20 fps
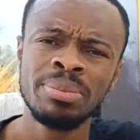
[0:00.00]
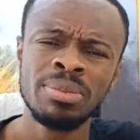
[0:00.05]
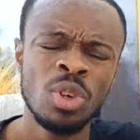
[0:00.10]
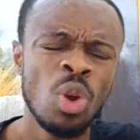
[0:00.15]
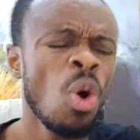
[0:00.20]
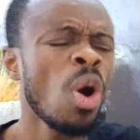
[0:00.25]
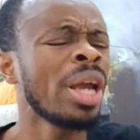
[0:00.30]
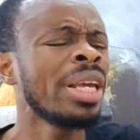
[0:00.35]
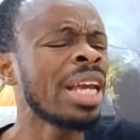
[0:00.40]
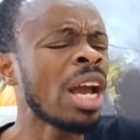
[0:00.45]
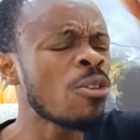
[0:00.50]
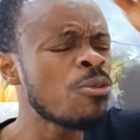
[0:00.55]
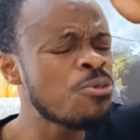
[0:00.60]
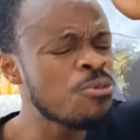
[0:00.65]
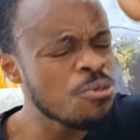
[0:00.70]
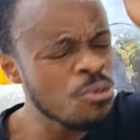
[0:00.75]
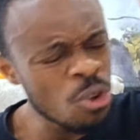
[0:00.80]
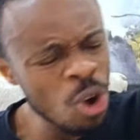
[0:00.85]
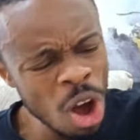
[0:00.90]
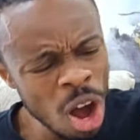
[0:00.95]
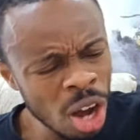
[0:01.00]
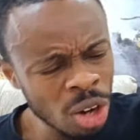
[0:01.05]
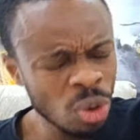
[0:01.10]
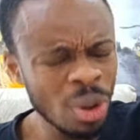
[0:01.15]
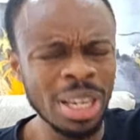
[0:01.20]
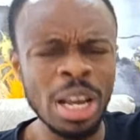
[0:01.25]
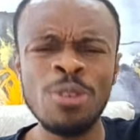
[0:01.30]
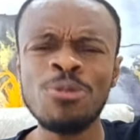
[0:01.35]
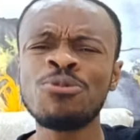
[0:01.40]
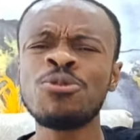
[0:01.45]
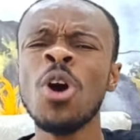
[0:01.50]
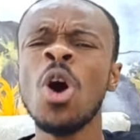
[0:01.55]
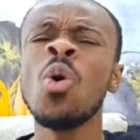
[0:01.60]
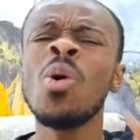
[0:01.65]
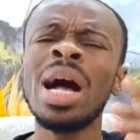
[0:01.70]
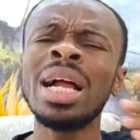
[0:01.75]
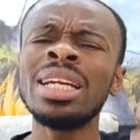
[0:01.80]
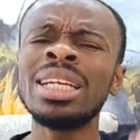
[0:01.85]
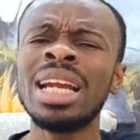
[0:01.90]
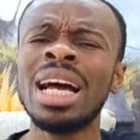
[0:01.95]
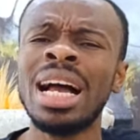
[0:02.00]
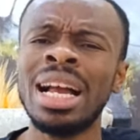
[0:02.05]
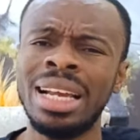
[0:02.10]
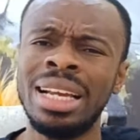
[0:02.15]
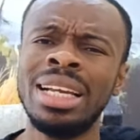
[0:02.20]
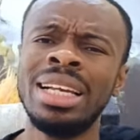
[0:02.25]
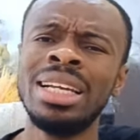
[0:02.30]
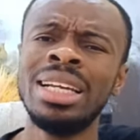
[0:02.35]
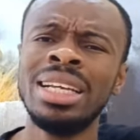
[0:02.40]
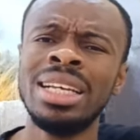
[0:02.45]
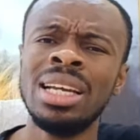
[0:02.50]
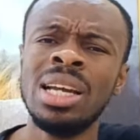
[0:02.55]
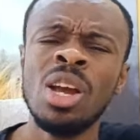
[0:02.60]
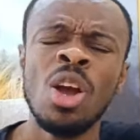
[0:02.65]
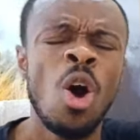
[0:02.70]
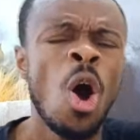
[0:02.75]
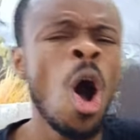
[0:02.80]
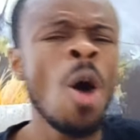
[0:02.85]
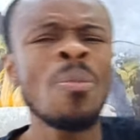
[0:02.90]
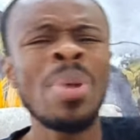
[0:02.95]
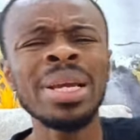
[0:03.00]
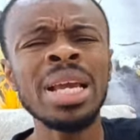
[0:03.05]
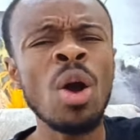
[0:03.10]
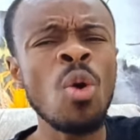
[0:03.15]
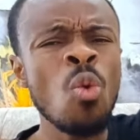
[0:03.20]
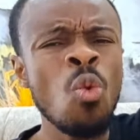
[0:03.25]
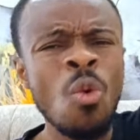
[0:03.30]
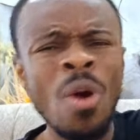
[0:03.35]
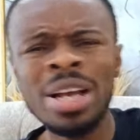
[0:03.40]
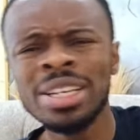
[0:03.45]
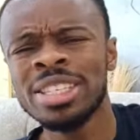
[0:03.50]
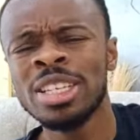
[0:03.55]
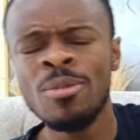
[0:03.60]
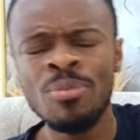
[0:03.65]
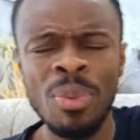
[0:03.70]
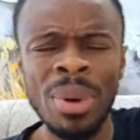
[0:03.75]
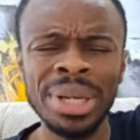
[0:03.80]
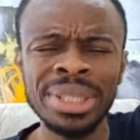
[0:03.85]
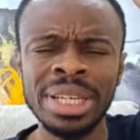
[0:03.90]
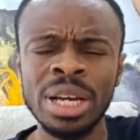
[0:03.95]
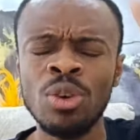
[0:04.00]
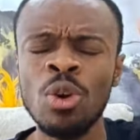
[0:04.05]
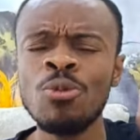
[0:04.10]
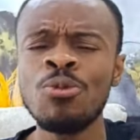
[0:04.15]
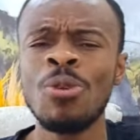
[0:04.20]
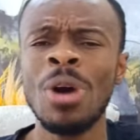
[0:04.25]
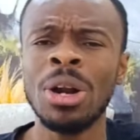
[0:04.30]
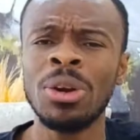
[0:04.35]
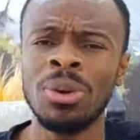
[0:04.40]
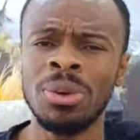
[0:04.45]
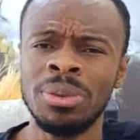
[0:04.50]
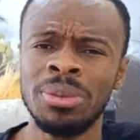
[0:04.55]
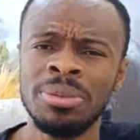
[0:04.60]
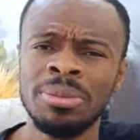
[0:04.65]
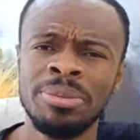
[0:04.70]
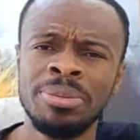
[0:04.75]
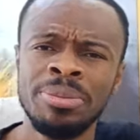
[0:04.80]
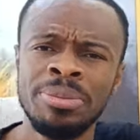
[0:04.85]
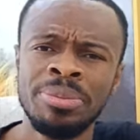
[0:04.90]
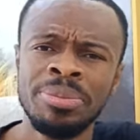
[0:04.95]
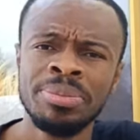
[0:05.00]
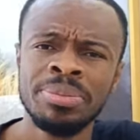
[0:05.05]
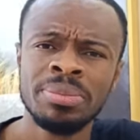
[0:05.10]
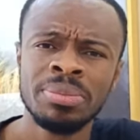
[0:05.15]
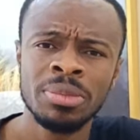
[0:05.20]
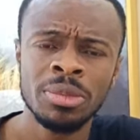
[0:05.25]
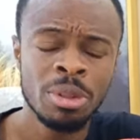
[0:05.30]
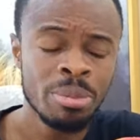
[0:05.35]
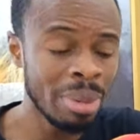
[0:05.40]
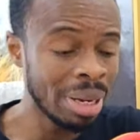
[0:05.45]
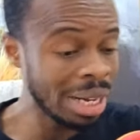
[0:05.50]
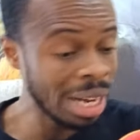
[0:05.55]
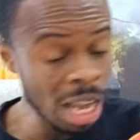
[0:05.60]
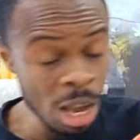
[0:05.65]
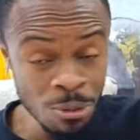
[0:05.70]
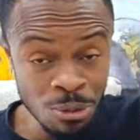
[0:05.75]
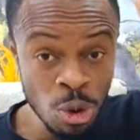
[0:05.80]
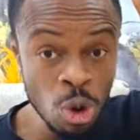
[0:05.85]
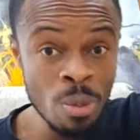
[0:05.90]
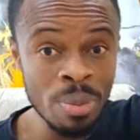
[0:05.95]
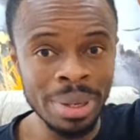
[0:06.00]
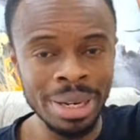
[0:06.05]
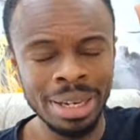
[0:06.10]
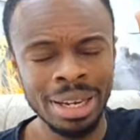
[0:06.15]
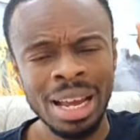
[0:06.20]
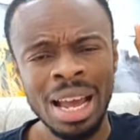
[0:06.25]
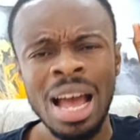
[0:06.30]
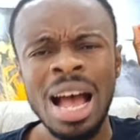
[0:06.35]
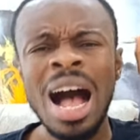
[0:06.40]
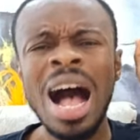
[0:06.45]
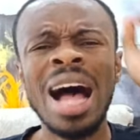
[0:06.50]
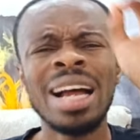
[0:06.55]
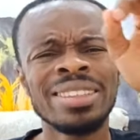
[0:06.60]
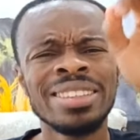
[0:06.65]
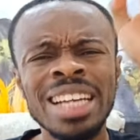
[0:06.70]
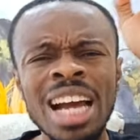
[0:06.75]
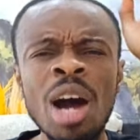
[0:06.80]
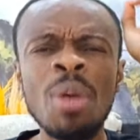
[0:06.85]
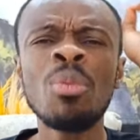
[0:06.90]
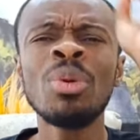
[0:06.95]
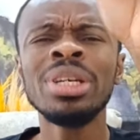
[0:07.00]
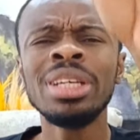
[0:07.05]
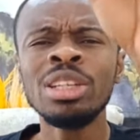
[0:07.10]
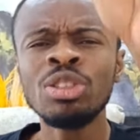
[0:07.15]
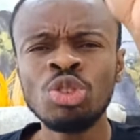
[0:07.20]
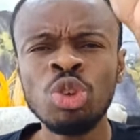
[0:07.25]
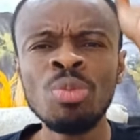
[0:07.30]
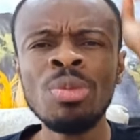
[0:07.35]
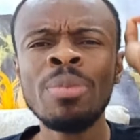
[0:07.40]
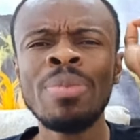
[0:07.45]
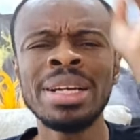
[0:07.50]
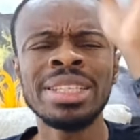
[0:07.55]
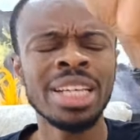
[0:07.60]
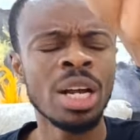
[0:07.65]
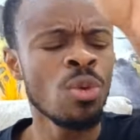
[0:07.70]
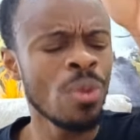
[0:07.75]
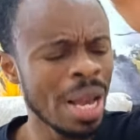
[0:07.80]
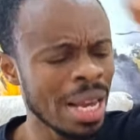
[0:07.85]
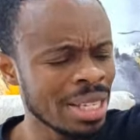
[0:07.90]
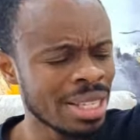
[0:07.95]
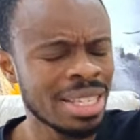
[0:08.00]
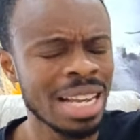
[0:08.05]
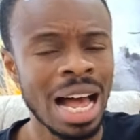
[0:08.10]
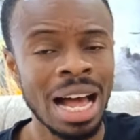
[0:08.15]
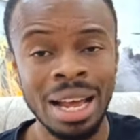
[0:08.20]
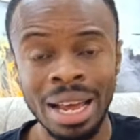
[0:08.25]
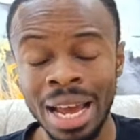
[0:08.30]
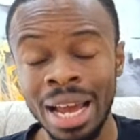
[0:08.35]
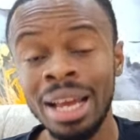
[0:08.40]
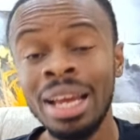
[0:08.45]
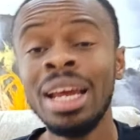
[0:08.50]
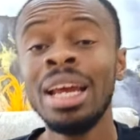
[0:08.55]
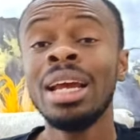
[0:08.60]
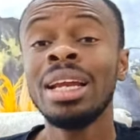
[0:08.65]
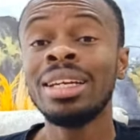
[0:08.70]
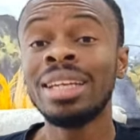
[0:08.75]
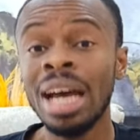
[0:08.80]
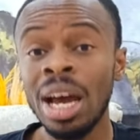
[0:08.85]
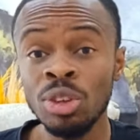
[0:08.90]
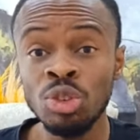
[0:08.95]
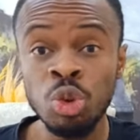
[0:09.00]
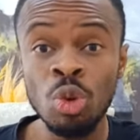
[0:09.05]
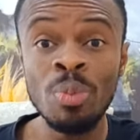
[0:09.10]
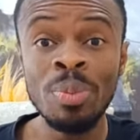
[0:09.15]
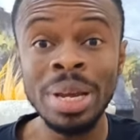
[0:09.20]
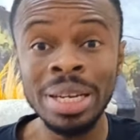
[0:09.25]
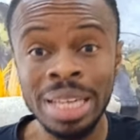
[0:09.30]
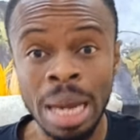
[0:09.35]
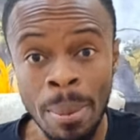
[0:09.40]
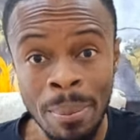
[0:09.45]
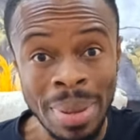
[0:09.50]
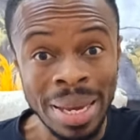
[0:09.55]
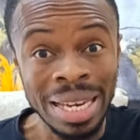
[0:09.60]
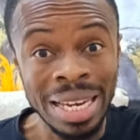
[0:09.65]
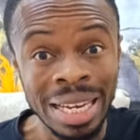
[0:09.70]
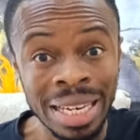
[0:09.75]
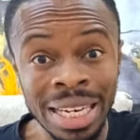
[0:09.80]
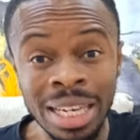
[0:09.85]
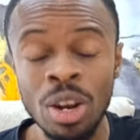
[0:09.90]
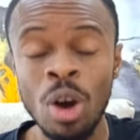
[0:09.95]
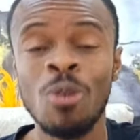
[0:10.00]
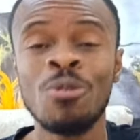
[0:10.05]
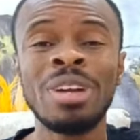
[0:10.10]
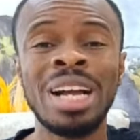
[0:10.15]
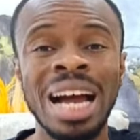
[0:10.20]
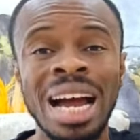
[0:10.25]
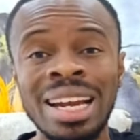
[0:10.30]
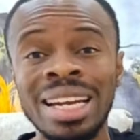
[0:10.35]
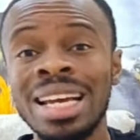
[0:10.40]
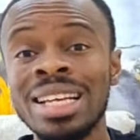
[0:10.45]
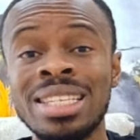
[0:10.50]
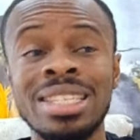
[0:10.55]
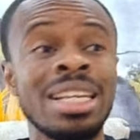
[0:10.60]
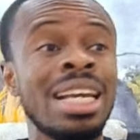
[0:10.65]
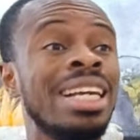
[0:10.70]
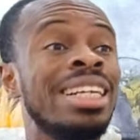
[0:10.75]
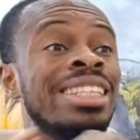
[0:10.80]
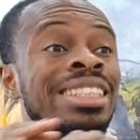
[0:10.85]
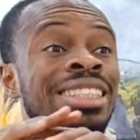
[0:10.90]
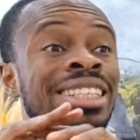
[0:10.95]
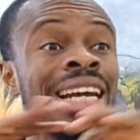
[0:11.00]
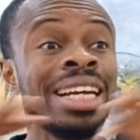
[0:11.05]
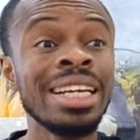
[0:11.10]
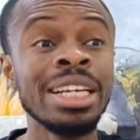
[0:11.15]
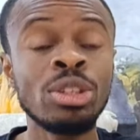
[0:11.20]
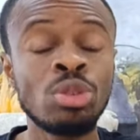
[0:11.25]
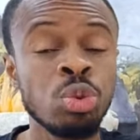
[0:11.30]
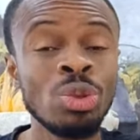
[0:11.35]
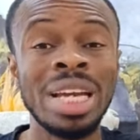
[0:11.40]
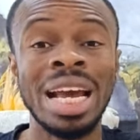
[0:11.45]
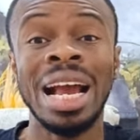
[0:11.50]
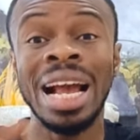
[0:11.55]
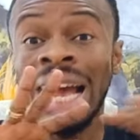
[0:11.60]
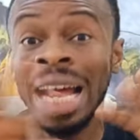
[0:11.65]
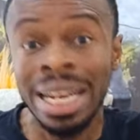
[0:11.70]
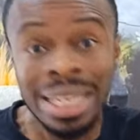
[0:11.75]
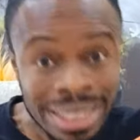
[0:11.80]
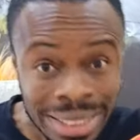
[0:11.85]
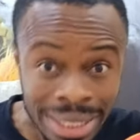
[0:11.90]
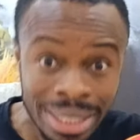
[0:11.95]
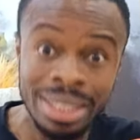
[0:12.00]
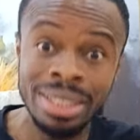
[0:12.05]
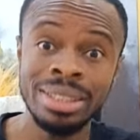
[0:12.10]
or a fraud, or a 419. Obey a West in Poche Kufuado. Believe you me, Adam Moody to me Besha Weinsa, eh? That will be the beginning of Ghana's journey to the end.